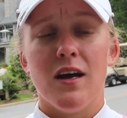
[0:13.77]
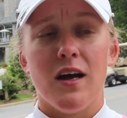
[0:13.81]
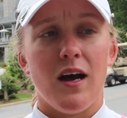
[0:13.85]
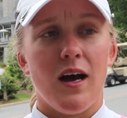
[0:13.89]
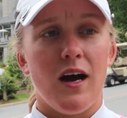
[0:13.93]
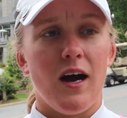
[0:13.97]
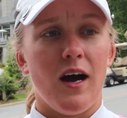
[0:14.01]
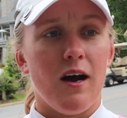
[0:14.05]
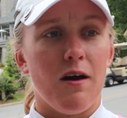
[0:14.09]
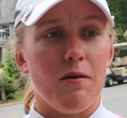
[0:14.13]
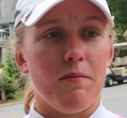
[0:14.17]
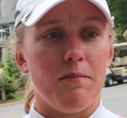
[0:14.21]

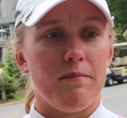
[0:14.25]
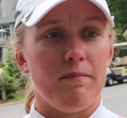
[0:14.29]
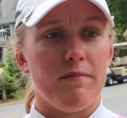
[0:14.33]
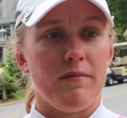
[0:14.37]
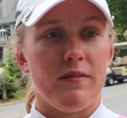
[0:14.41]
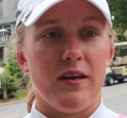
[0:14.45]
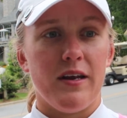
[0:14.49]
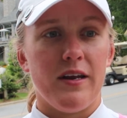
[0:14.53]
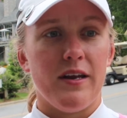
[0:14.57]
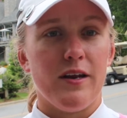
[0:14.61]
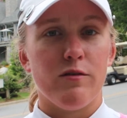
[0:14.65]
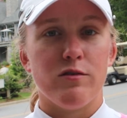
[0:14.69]
And
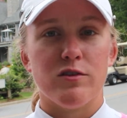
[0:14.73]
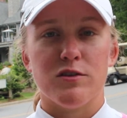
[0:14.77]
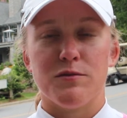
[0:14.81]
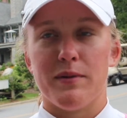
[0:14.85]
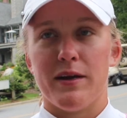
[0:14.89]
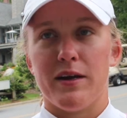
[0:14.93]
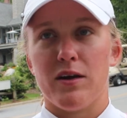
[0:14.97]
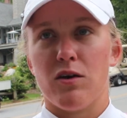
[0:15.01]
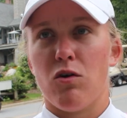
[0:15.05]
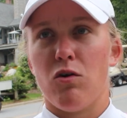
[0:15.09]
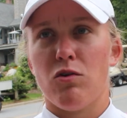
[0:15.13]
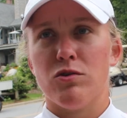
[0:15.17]
it was
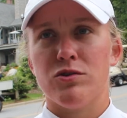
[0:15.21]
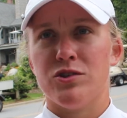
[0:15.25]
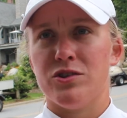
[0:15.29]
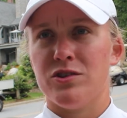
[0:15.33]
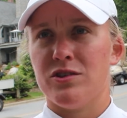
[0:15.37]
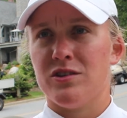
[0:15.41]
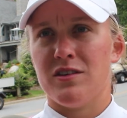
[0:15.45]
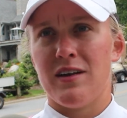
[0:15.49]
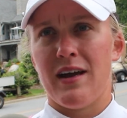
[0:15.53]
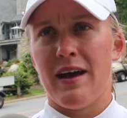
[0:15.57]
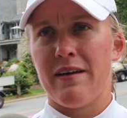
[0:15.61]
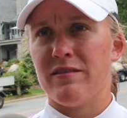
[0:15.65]
my goal
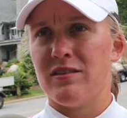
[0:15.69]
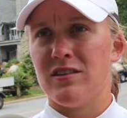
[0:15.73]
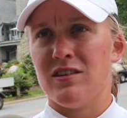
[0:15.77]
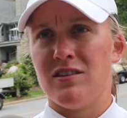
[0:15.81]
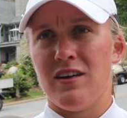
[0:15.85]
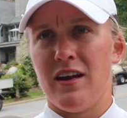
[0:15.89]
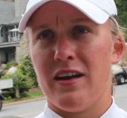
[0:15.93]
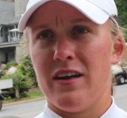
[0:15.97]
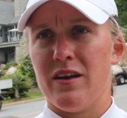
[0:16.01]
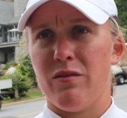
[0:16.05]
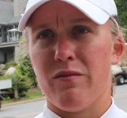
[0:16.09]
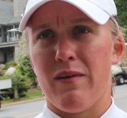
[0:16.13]
just to have a
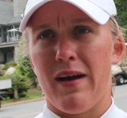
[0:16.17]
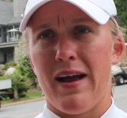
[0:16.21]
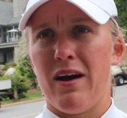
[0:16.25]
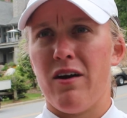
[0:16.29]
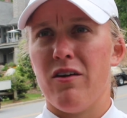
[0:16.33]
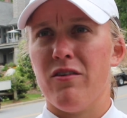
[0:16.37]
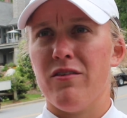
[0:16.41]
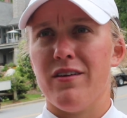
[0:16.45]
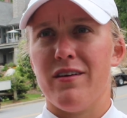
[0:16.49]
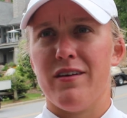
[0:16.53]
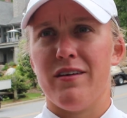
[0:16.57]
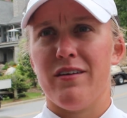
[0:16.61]
steady
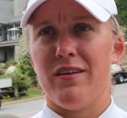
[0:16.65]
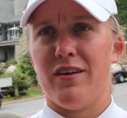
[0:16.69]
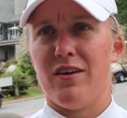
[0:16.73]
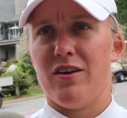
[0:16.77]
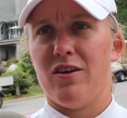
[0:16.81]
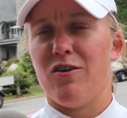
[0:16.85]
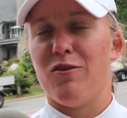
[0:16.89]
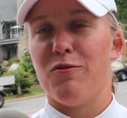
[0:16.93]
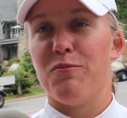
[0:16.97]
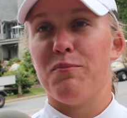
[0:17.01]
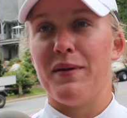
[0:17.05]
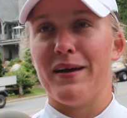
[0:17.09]
round and, you
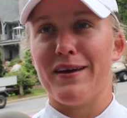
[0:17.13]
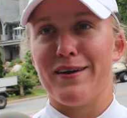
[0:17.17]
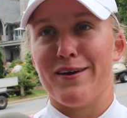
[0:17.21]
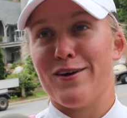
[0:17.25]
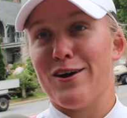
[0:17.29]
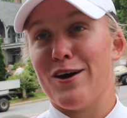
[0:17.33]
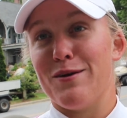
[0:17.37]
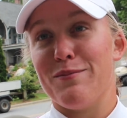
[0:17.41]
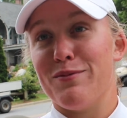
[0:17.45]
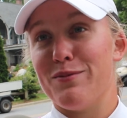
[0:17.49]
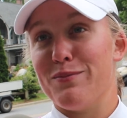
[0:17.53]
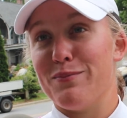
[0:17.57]
know, make a
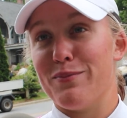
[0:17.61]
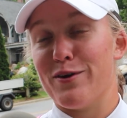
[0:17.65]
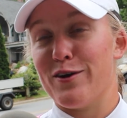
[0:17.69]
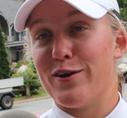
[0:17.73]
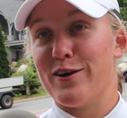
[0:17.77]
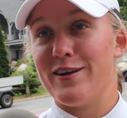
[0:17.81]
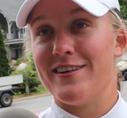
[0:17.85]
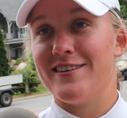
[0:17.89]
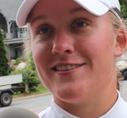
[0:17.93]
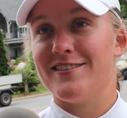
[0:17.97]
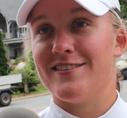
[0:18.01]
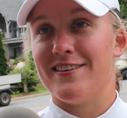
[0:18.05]
couple
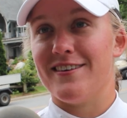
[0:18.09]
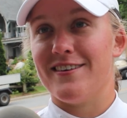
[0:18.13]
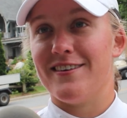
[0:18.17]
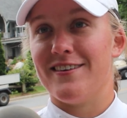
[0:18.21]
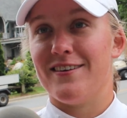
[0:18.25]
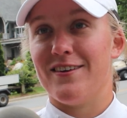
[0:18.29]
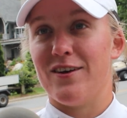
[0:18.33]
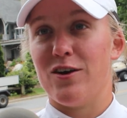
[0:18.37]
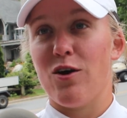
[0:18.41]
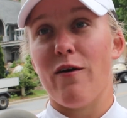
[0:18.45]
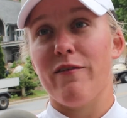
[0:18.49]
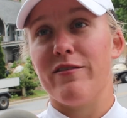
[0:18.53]
birdies. And,
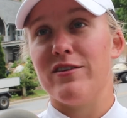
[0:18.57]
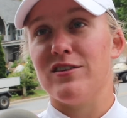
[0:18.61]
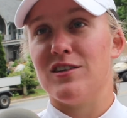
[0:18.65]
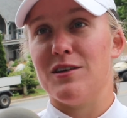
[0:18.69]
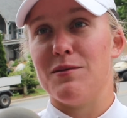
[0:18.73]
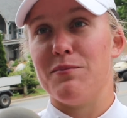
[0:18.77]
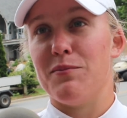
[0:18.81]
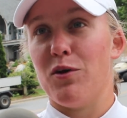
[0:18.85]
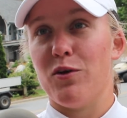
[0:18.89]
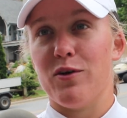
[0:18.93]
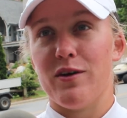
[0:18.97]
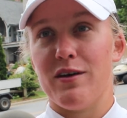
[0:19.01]
you know, obviously
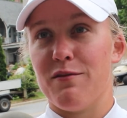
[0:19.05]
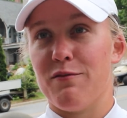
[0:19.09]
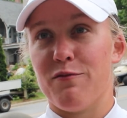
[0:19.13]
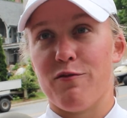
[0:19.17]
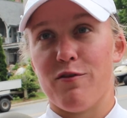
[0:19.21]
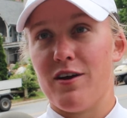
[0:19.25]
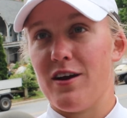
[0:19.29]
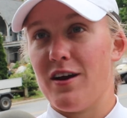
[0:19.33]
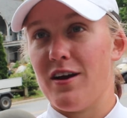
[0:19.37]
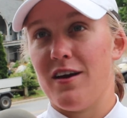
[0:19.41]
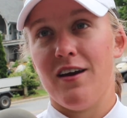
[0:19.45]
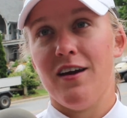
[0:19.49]

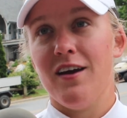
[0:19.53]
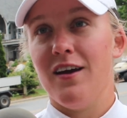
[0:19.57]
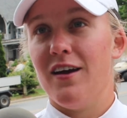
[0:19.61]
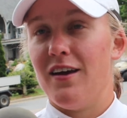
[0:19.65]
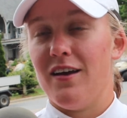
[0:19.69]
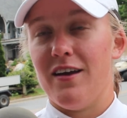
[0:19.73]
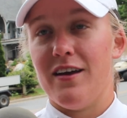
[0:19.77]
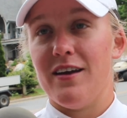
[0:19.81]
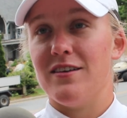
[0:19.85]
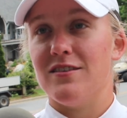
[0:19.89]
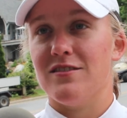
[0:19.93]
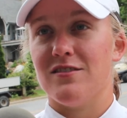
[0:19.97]
bogey-free
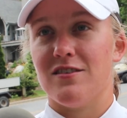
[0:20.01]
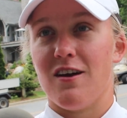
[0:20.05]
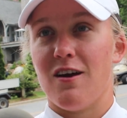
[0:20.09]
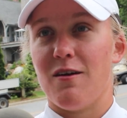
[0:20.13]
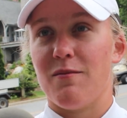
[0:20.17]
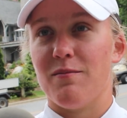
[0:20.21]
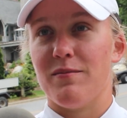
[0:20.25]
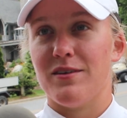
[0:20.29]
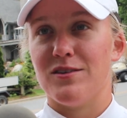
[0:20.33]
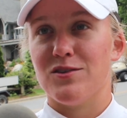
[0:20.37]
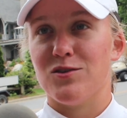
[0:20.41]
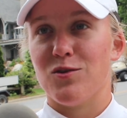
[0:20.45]
is
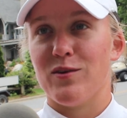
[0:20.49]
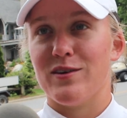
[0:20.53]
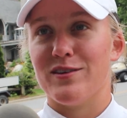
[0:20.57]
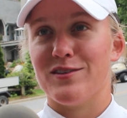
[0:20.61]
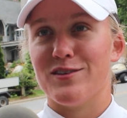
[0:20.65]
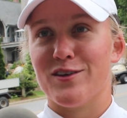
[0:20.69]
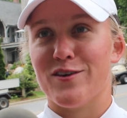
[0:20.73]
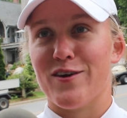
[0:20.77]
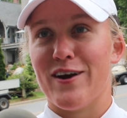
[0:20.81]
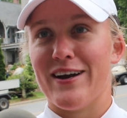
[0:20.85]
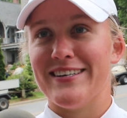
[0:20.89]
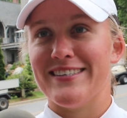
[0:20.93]
always
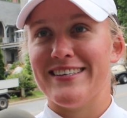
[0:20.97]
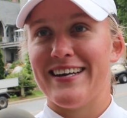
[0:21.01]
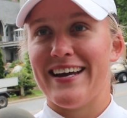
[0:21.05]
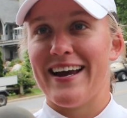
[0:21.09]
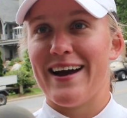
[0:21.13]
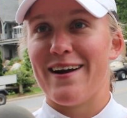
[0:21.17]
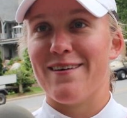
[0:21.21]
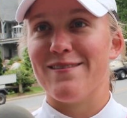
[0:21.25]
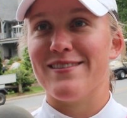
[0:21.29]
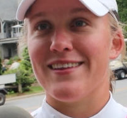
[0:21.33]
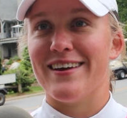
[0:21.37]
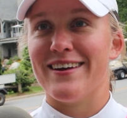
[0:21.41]
a great day
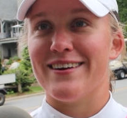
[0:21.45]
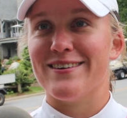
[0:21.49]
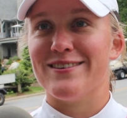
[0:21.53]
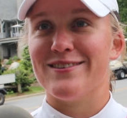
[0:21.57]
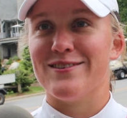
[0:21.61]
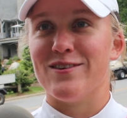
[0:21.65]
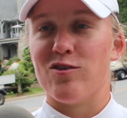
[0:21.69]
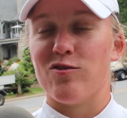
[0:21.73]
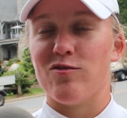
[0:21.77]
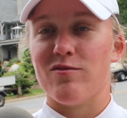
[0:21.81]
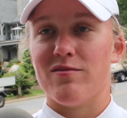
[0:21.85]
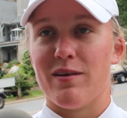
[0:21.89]
out there.
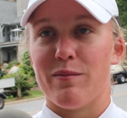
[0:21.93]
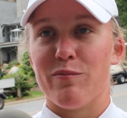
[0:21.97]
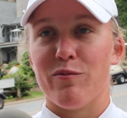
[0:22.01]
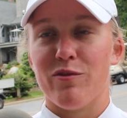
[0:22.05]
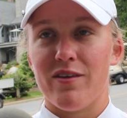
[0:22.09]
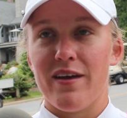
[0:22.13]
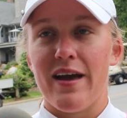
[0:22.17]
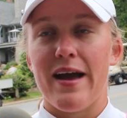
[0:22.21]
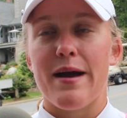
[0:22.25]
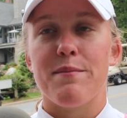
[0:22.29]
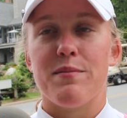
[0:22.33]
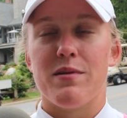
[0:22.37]
So I'm
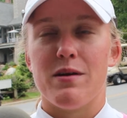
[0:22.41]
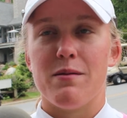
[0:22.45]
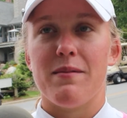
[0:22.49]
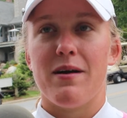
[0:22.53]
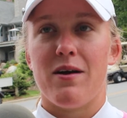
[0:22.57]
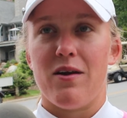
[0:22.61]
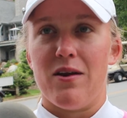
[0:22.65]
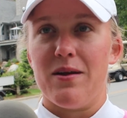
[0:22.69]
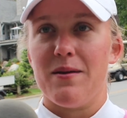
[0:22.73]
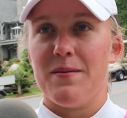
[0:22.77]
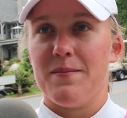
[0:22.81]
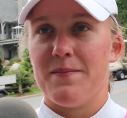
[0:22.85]
really happy
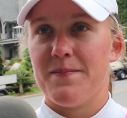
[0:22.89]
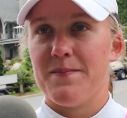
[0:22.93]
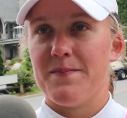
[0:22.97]
about it.